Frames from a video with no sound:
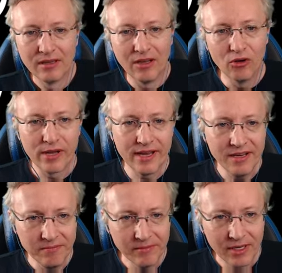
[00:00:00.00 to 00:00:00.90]

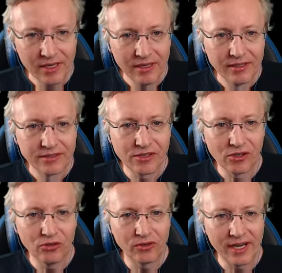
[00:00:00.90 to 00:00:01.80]
Okay,
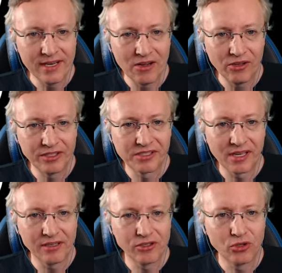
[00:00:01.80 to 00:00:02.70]
so right now it's
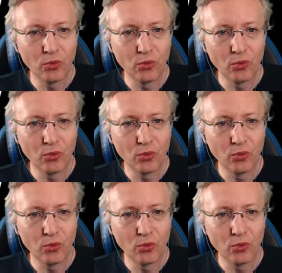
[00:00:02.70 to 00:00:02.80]
set to